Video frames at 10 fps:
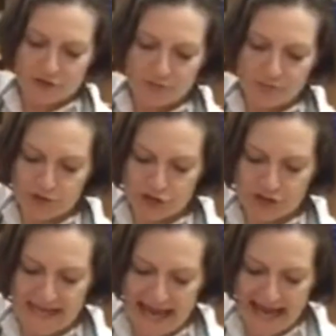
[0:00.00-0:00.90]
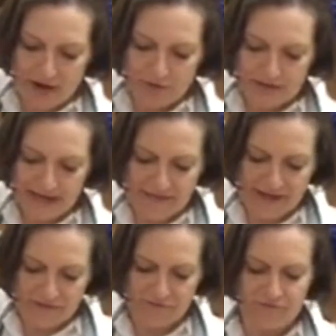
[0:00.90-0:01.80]
You push down and
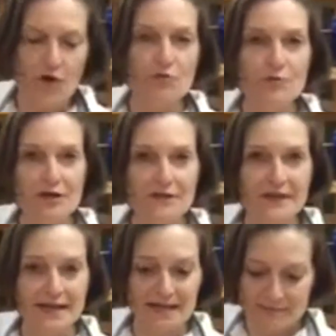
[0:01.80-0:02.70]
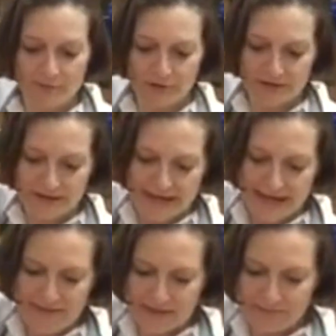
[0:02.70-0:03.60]
then forward on the cutting board,
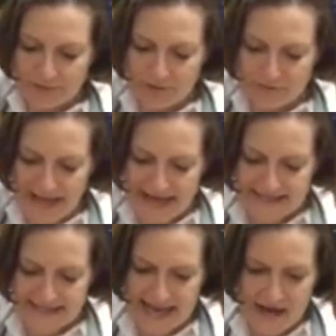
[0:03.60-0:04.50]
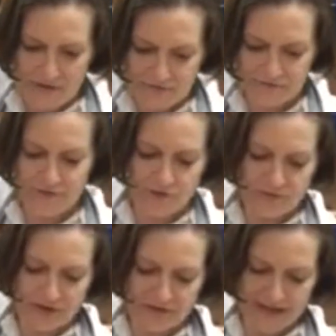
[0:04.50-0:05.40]
and then pull back, down,
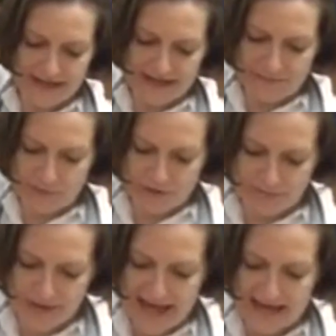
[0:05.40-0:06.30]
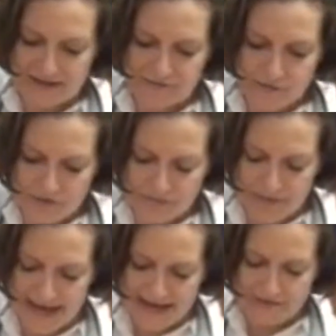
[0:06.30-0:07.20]
forward on the cutting board, back and forth,
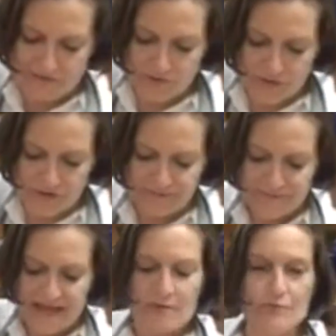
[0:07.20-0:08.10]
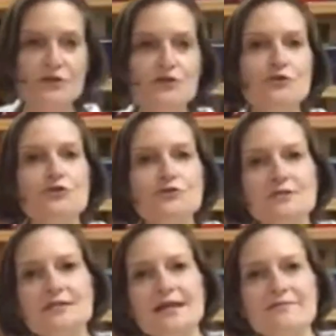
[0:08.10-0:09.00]
back and forth. When you
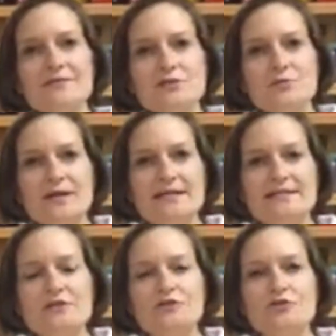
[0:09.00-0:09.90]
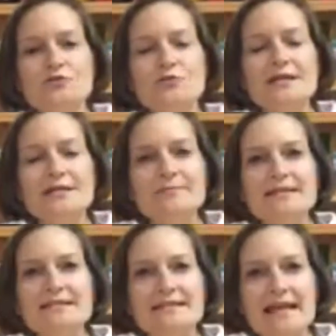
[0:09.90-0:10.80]
use a knife this way, it's
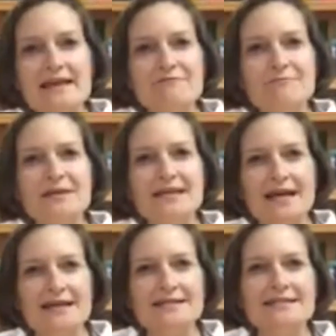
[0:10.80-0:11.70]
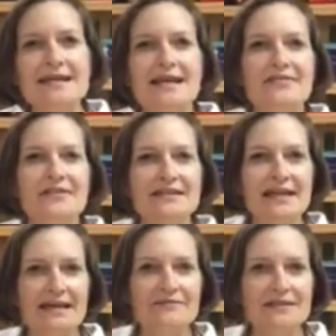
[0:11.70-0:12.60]
extremely safe because the
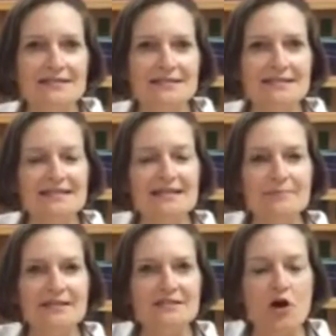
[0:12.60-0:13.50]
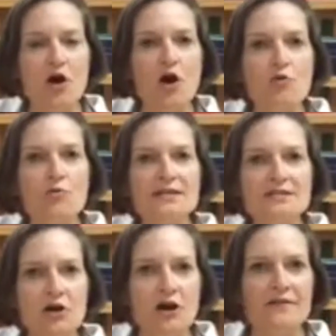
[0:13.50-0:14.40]
knife doesn't slip. It's
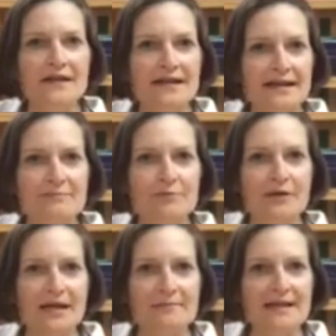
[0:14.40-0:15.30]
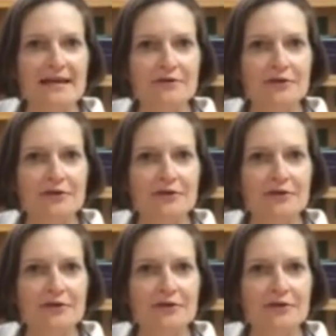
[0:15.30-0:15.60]
always on the cutting board. I never